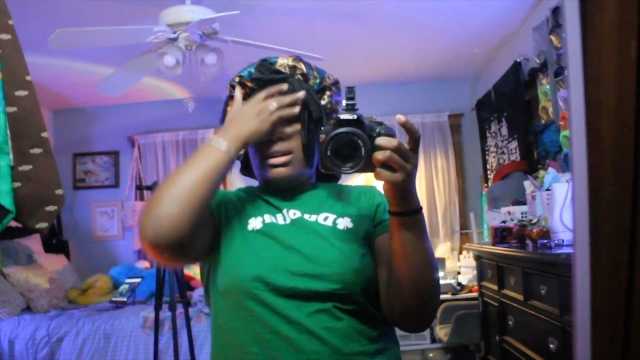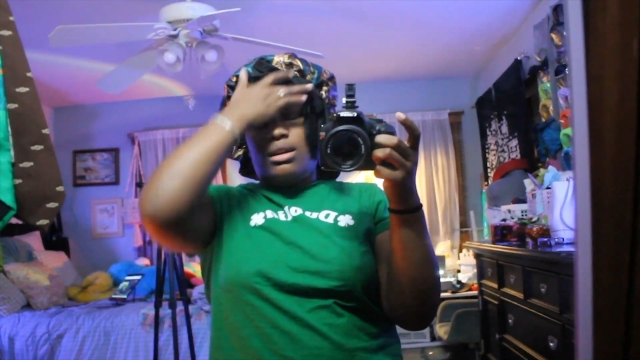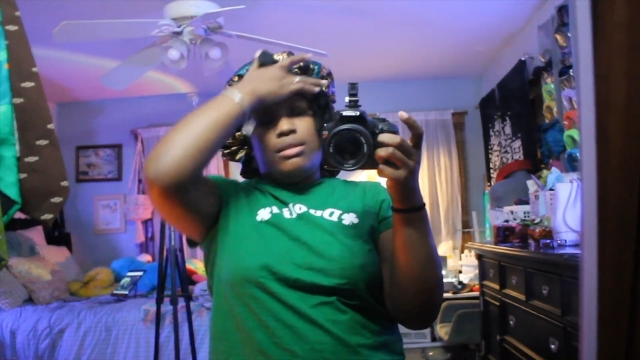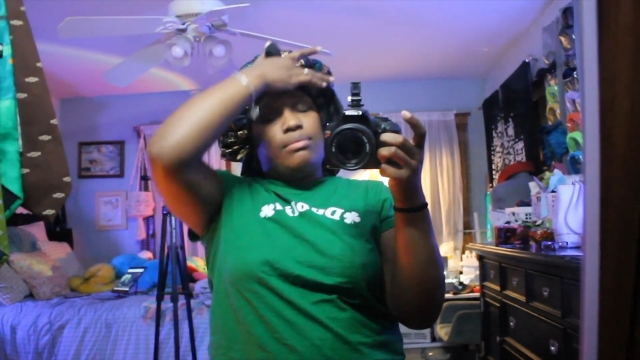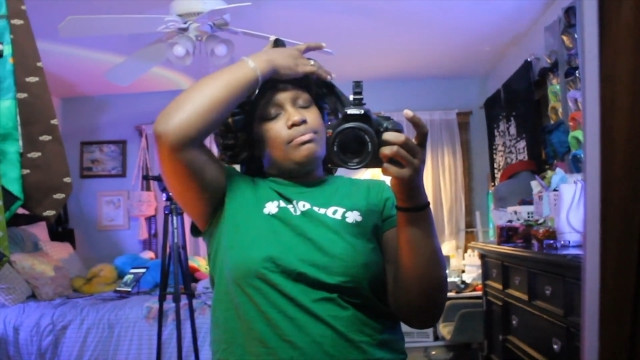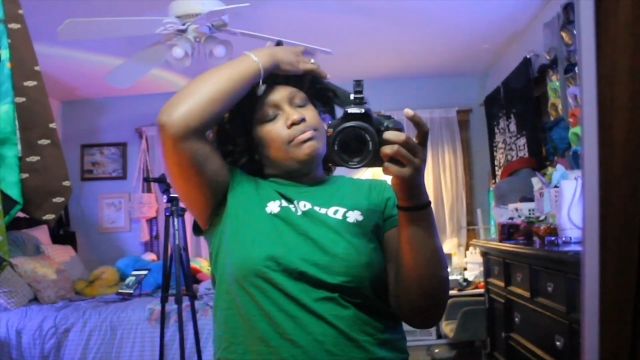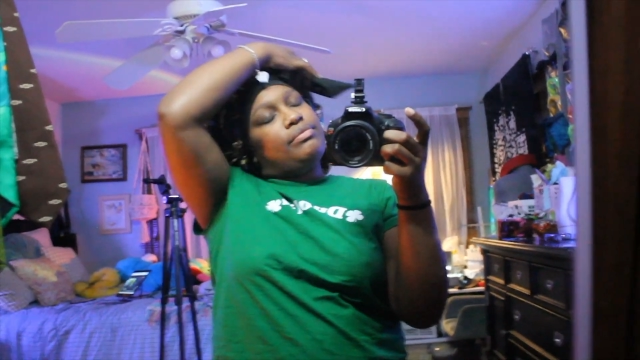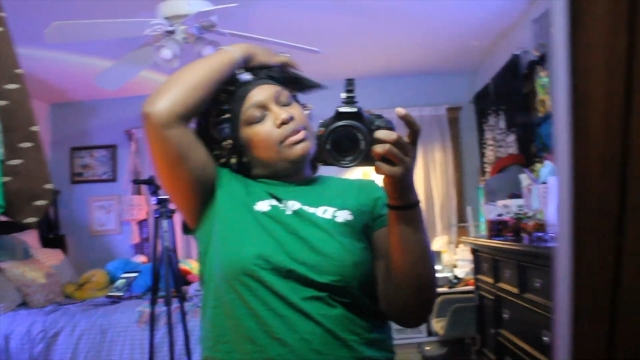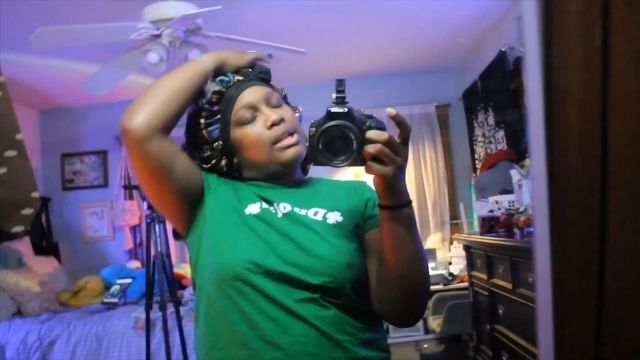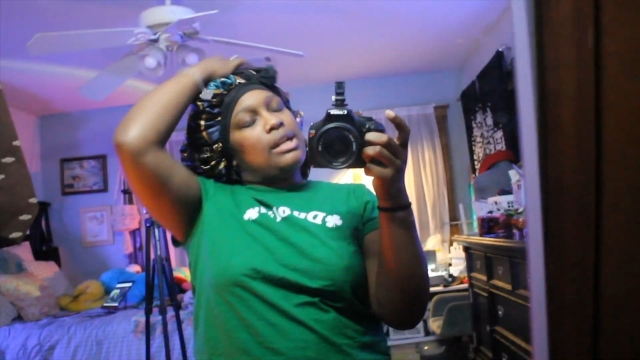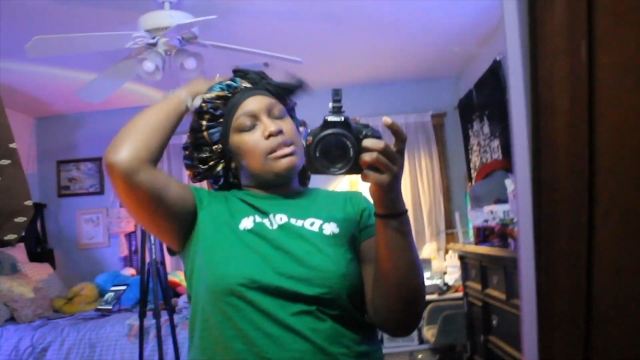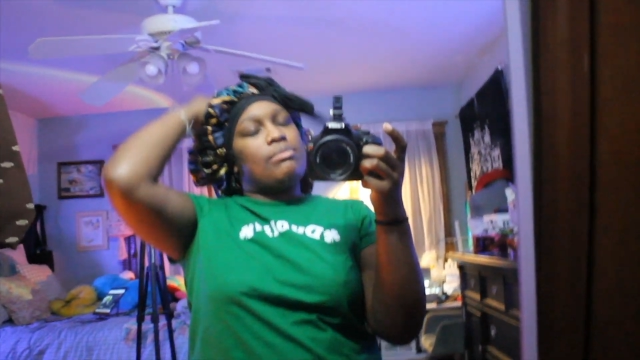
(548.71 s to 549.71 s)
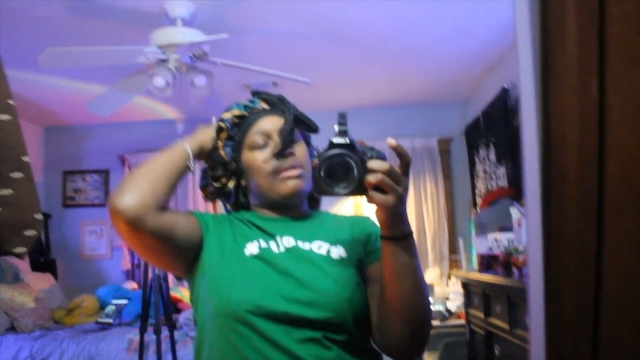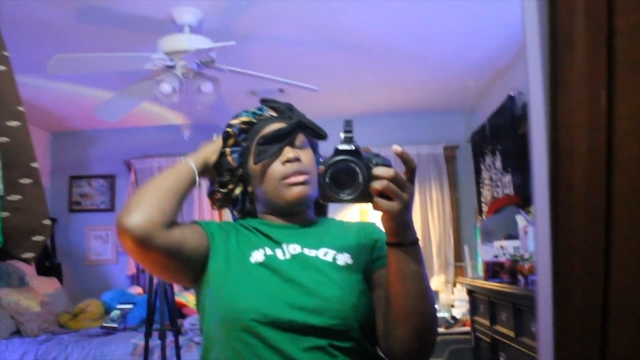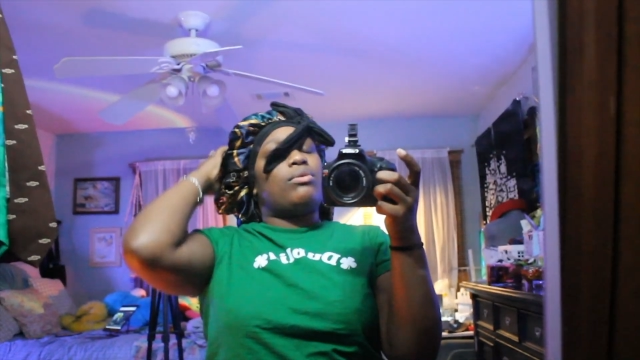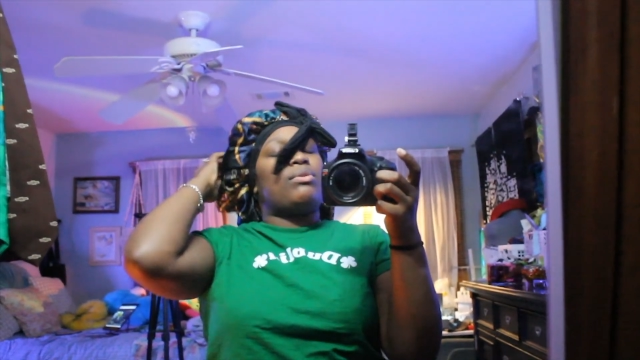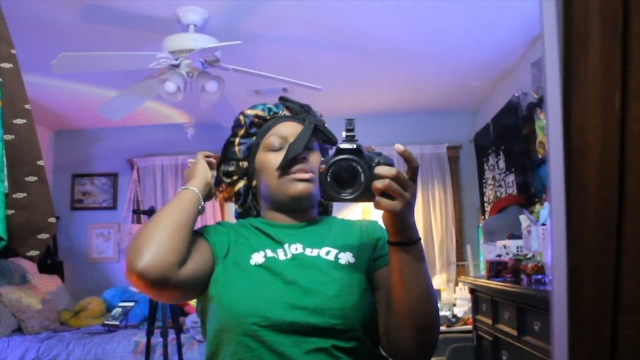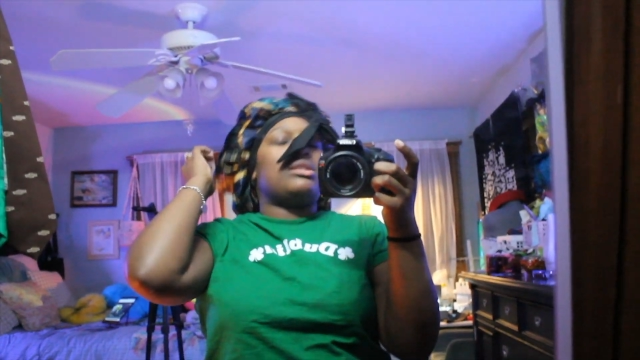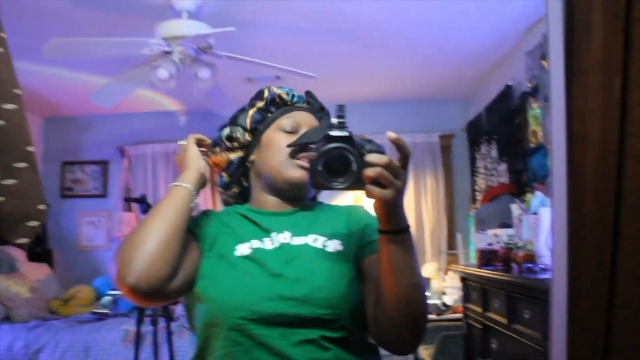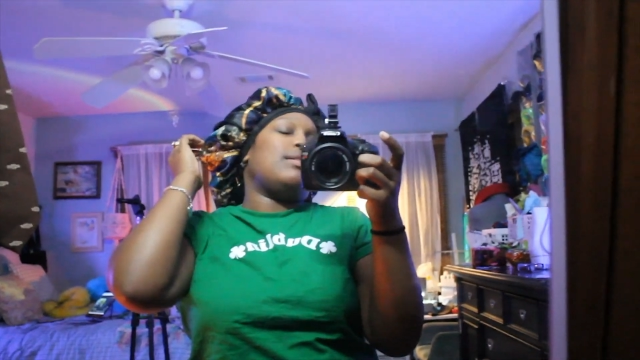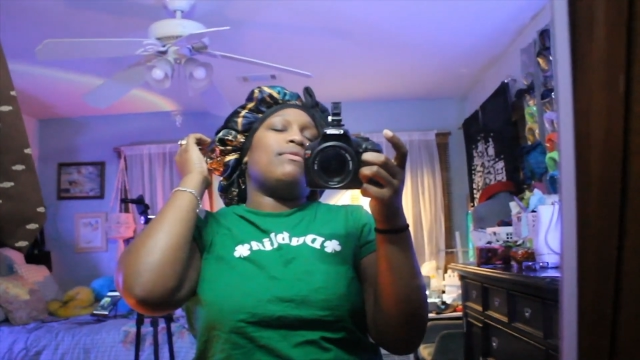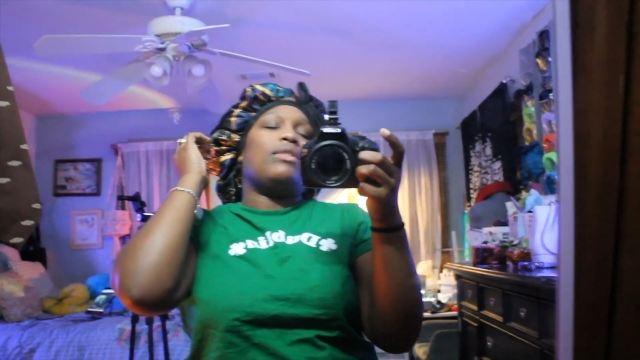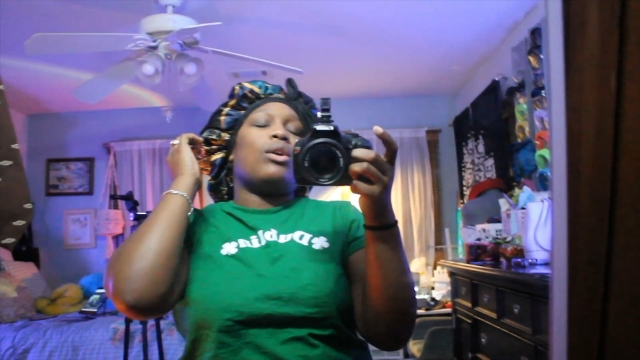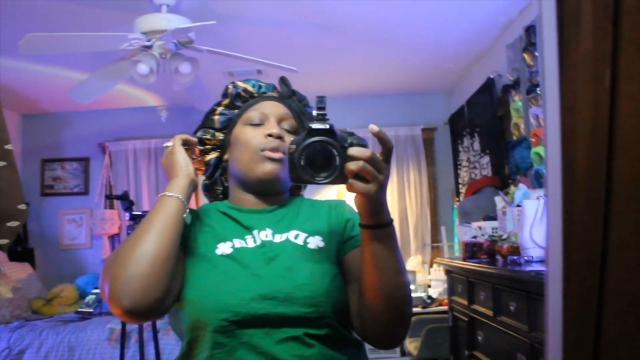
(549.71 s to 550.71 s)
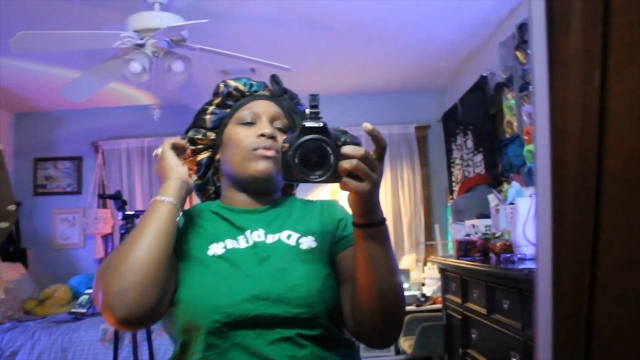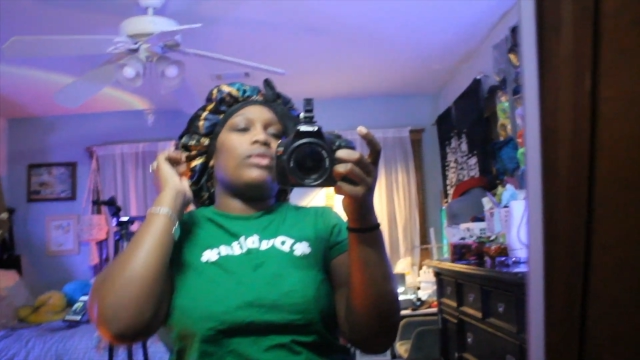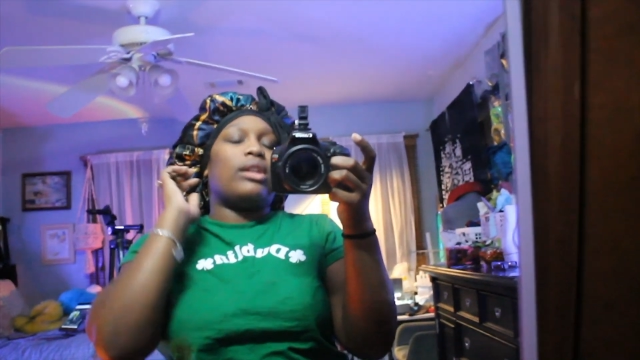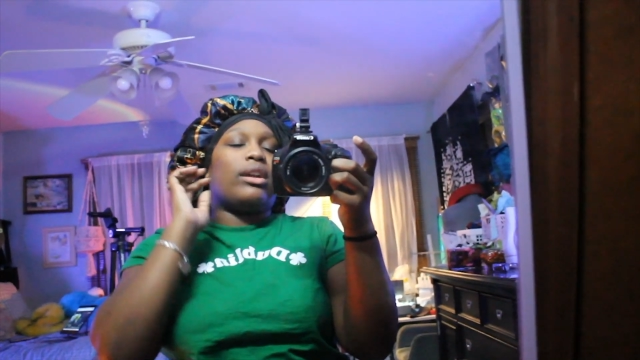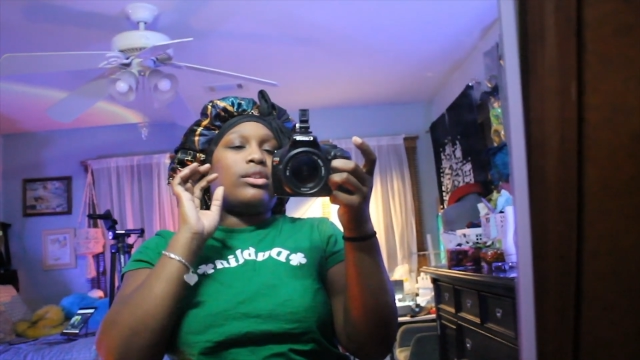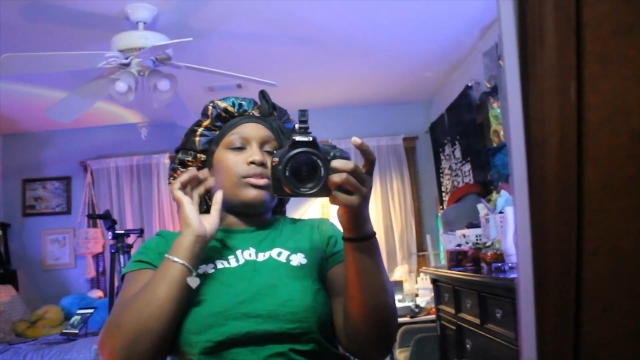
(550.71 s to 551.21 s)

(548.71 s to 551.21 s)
and I spent the rest of the evening over there.